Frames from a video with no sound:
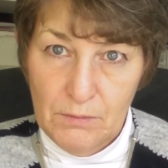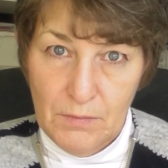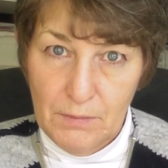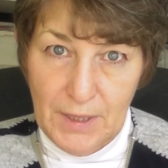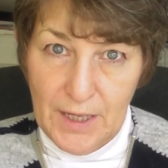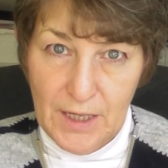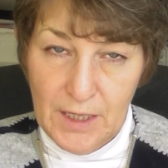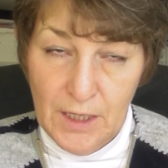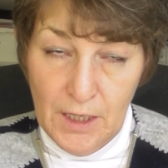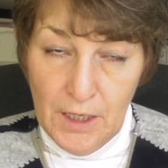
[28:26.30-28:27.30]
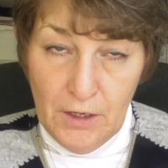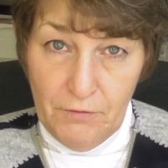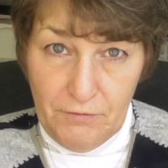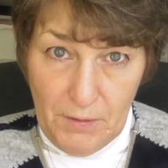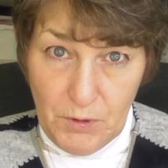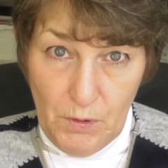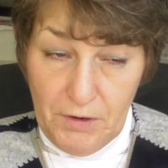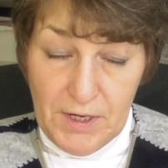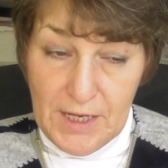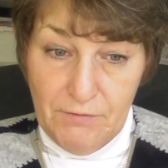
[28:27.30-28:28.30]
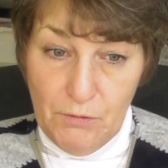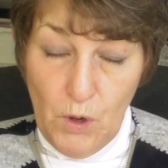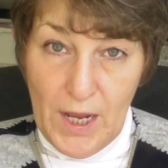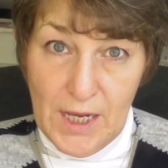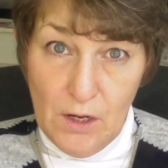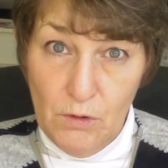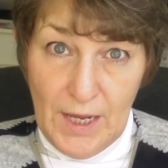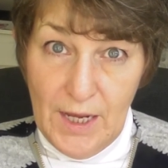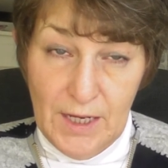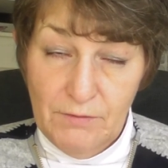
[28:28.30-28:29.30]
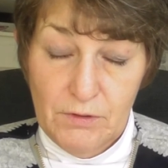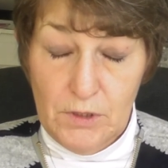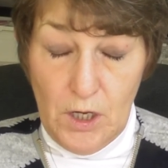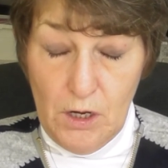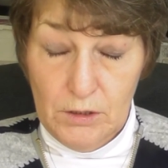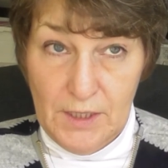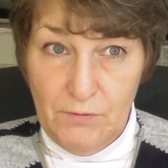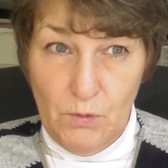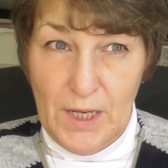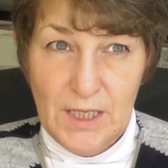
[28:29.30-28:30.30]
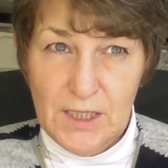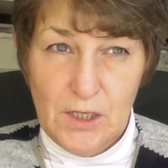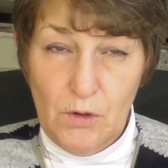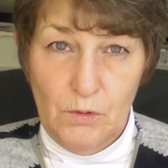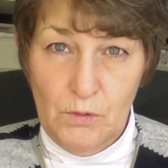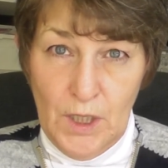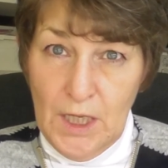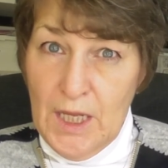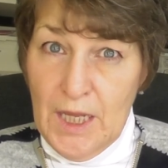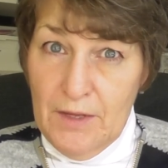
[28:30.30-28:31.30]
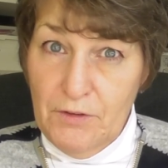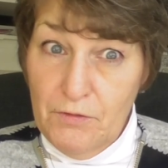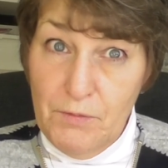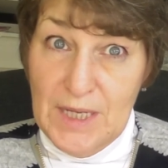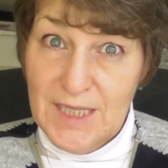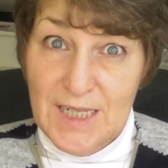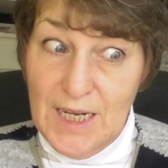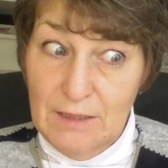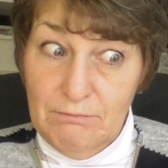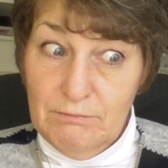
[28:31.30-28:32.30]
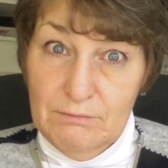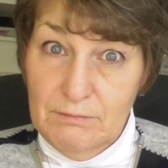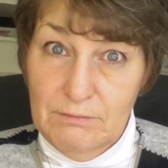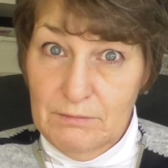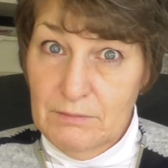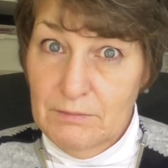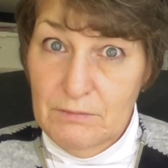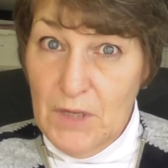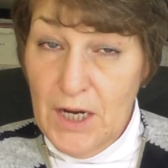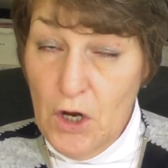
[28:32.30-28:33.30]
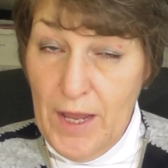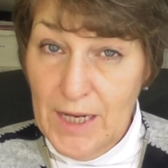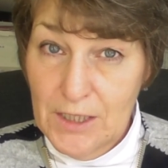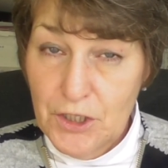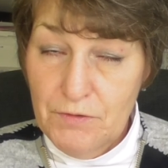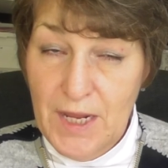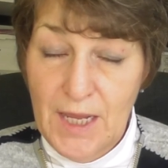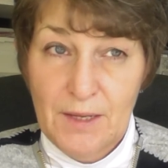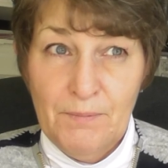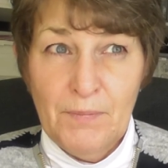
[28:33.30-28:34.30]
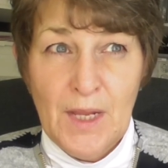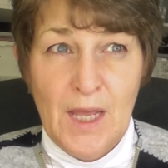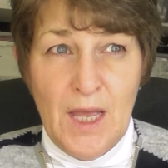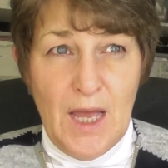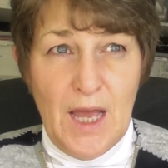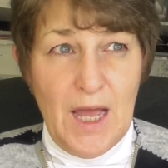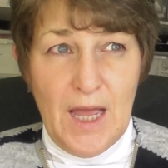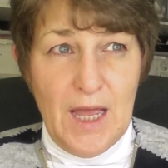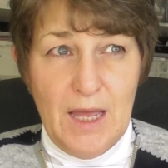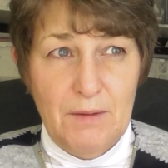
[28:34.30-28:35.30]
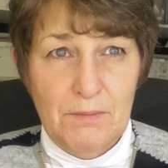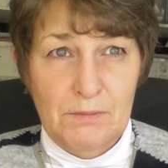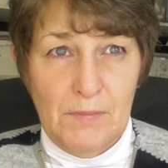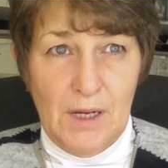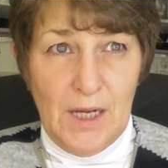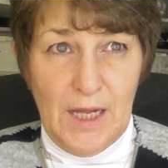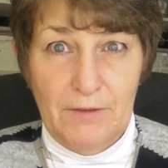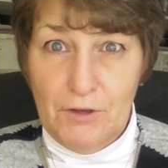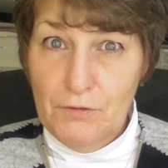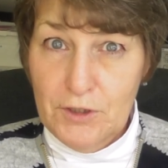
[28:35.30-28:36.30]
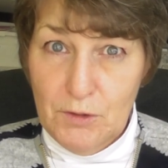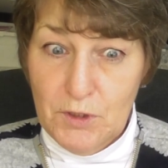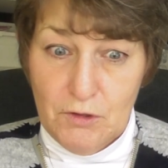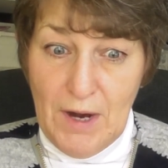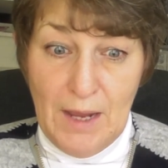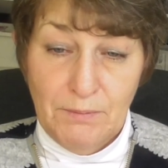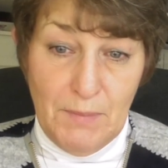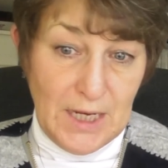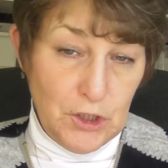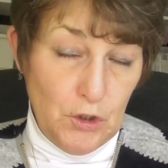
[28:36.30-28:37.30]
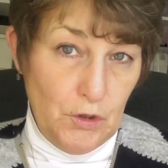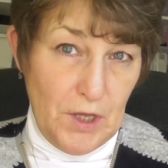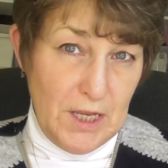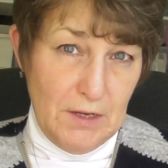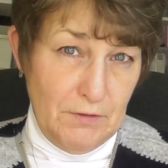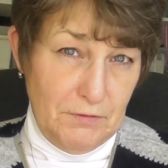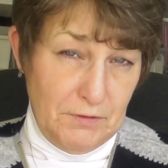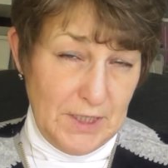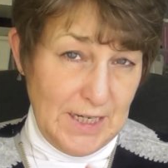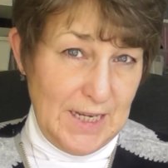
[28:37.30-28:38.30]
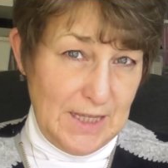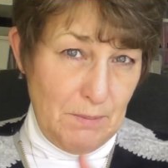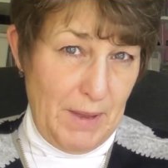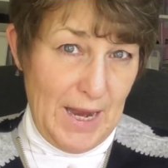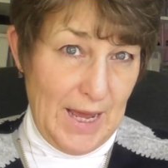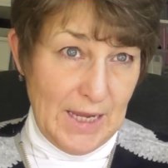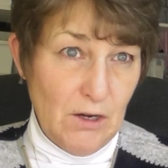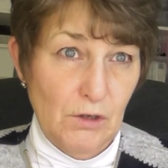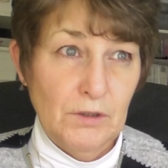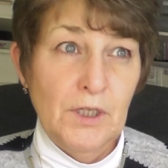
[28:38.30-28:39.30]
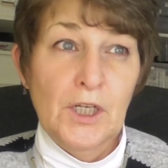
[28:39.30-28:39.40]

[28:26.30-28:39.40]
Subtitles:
my February giveaway go live, yarn giveaway. So if you've missed it, why not enter it? If you've subscribed, make sure that you've clicked the bell icon